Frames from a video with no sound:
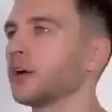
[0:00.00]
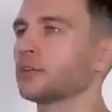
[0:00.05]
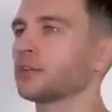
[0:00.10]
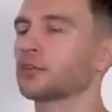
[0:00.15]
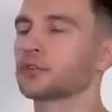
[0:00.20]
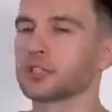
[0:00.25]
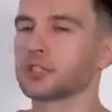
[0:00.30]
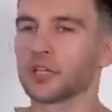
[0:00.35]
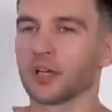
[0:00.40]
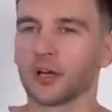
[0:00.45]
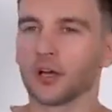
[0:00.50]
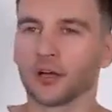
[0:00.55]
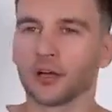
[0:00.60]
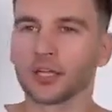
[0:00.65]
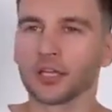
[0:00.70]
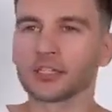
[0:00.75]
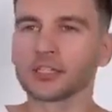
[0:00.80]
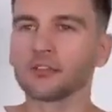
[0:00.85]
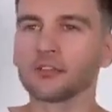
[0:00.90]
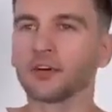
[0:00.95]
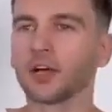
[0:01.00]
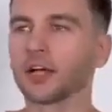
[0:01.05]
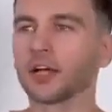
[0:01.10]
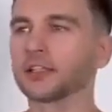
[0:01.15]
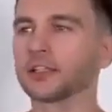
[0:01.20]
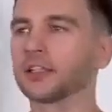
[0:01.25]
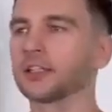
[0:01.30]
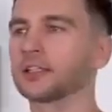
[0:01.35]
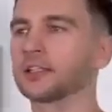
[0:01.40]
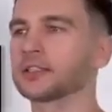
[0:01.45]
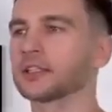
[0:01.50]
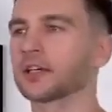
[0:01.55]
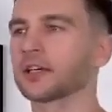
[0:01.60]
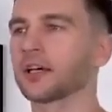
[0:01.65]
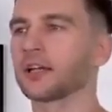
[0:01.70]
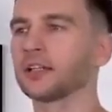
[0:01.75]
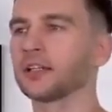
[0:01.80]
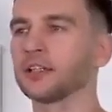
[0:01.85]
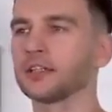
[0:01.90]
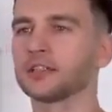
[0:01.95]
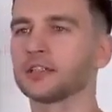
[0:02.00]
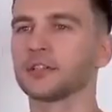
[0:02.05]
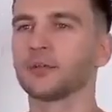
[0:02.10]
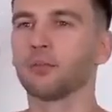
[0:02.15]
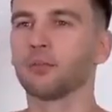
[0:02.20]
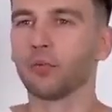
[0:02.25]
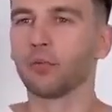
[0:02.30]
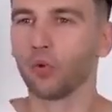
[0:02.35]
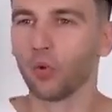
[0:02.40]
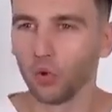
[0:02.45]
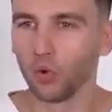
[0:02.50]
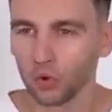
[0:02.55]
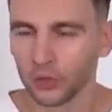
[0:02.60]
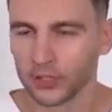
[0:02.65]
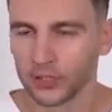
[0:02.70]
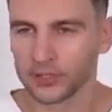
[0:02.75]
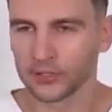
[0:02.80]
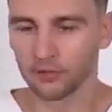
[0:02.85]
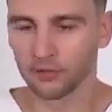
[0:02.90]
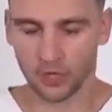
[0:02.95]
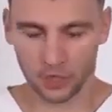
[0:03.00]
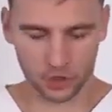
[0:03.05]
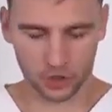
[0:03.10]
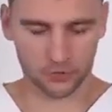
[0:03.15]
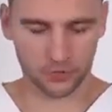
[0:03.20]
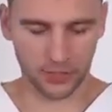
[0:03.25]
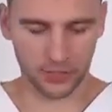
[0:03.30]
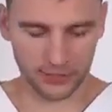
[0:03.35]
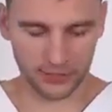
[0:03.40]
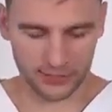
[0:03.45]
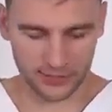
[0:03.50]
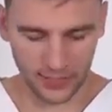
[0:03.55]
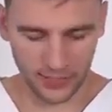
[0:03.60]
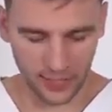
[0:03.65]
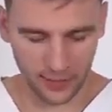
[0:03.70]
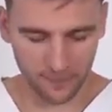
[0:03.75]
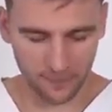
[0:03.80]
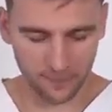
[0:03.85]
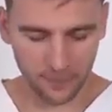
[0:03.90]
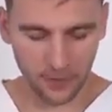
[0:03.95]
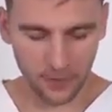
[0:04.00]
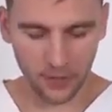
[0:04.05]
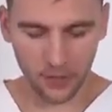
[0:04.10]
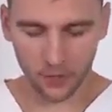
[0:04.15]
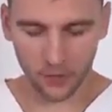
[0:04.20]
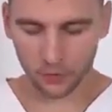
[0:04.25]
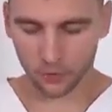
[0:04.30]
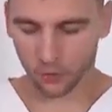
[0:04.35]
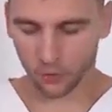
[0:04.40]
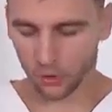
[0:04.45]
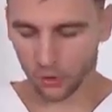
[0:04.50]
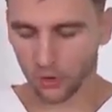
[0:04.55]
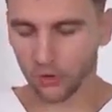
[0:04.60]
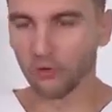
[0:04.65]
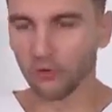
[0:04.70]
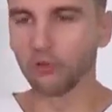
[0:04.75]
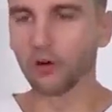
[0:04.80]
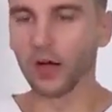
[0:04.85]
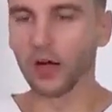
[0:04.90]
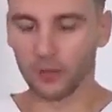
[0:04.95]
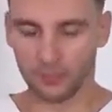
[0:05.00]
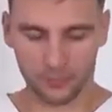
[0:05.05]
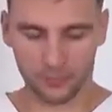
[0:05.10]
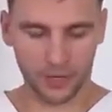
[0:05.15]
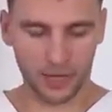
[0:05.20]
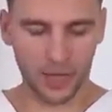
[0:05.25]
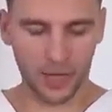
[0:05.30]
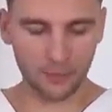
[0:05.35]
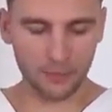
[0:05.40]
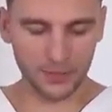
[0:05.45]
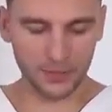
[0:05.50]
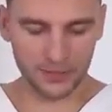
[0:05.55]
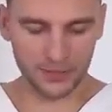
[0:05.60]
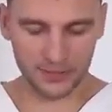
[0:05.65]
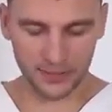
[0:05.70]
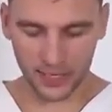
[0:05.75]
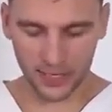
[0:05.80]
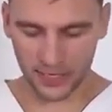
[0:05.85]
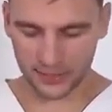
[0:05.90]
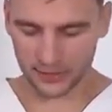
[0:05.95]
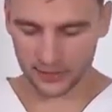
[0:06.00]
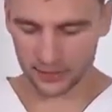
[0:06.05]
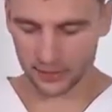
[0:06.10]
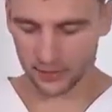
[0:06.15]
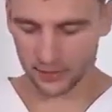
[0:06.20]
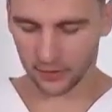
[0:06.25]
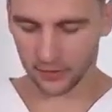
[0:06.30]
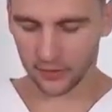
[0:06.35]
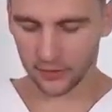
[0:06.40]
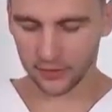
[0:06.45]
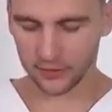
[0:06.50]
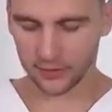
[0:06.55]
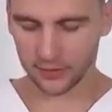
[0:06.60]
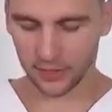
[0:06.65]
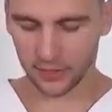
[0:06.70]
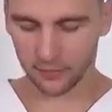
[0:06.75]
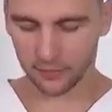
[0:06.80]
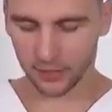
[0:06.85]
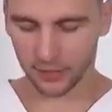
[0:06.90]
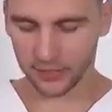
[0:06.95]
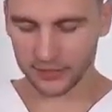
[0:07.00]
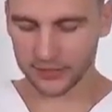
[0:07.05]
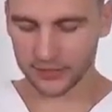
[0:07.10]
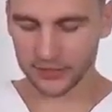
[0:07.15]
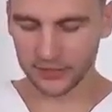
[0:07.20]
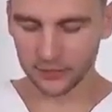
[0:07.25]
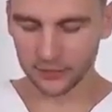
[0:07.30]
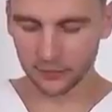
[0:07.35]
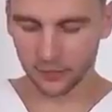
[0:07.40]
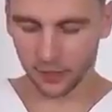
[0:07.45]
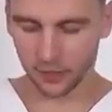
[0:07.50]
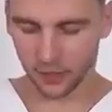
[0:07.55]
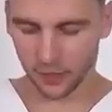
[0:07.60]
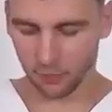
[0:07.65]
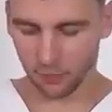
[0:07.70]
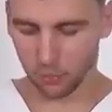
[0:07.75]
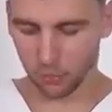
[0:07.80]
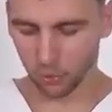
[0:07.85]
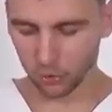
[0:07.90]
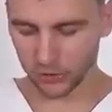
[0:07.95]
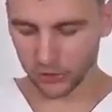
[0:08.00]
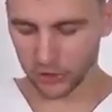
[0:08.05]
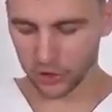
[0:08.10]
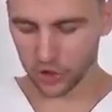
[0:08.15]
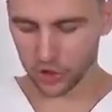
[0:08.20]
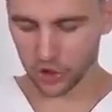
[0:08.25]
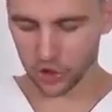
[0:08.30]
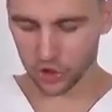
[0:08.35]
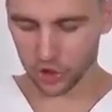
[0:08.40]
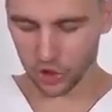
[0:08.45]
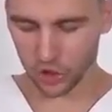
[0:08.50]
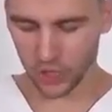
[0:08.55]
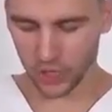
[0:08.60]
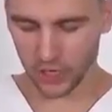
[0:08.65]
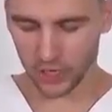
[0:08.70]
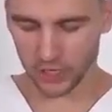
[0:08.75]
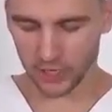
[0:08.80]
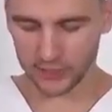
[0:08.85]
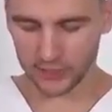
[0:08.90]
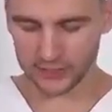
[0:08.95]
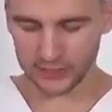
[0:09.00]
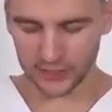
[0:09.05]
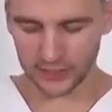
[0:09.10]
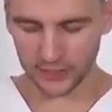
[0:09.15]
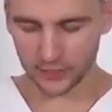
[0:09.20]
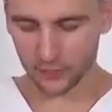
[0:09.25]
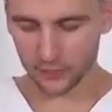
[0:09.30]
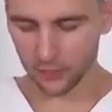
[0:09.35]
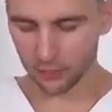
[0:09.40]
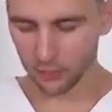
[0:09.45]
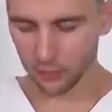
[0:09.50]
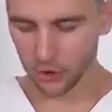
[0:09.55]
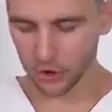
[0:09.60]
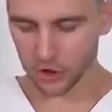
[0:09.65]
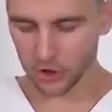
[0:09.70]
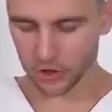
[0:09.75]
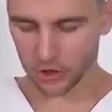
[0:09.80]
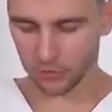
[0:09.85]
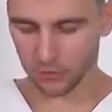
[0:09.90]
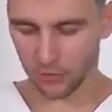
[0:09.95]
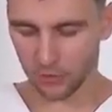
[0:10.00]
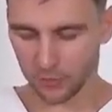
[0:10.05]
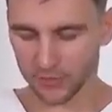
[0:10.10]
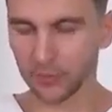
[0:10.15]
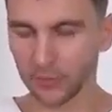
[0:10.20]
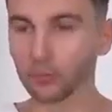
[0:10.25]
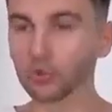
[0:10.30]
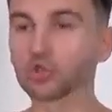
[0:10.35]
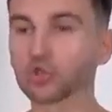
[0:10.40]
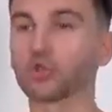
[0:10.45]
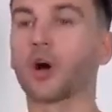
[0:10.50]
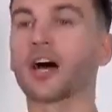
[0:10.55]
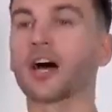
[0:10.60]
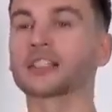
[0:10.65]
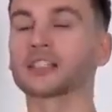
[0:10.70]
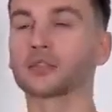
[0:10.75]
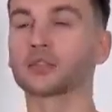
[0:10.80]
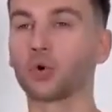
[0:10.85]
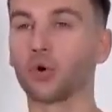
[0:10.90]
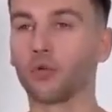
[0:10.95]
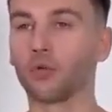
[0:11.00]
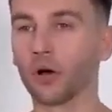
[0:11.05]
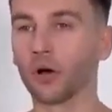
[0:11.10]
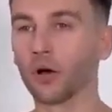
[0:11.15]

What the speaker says: Friends, if you want to maintain the youthfulness of your face, you definitely need to work on your neck and these muscles. Because the foundation,